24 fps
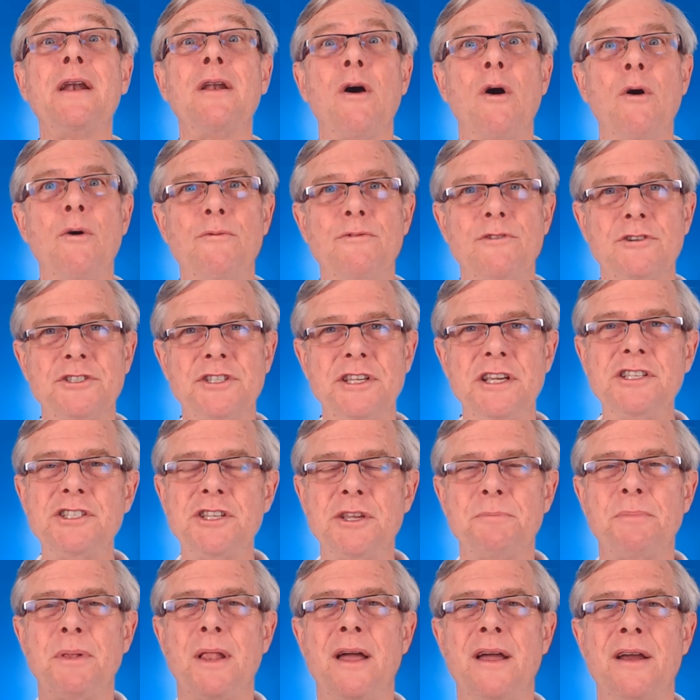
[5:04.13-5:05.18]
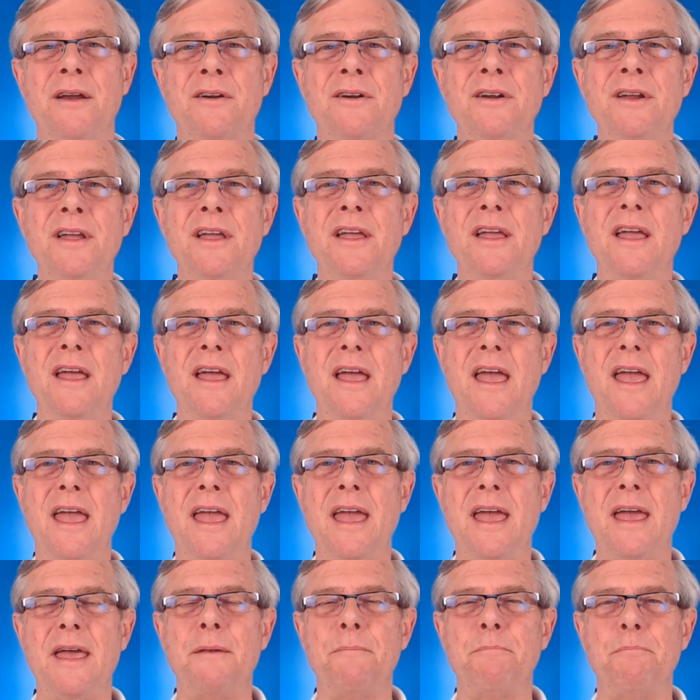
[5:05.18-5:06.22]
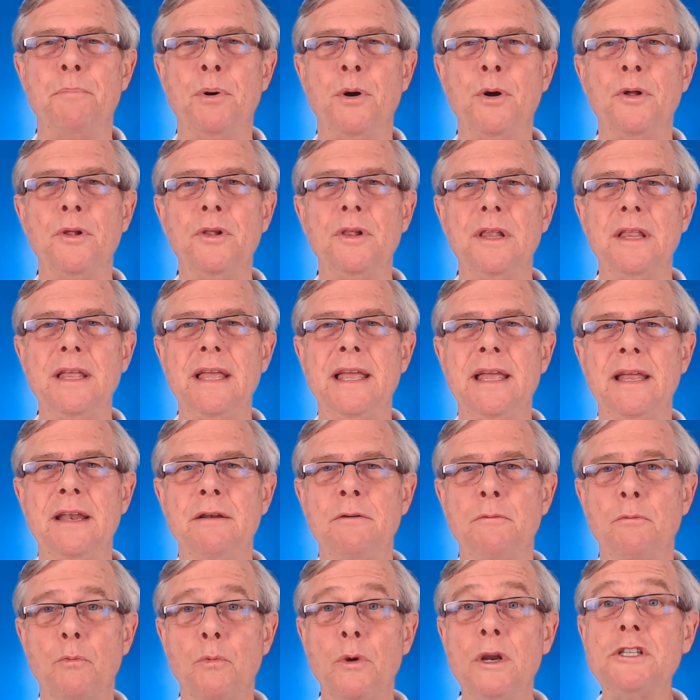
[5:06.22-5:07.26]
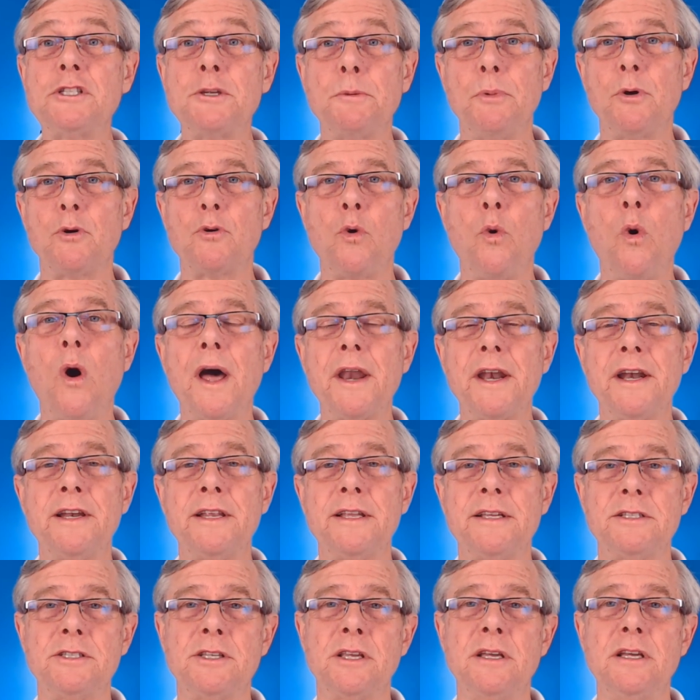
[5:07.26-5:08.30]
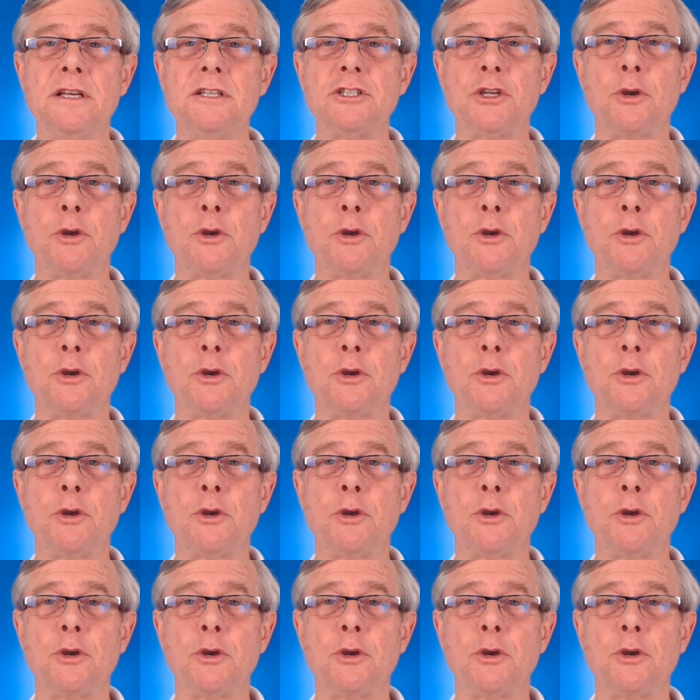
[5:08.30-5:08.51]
an overseas supplier, and pull in reasonable quantities,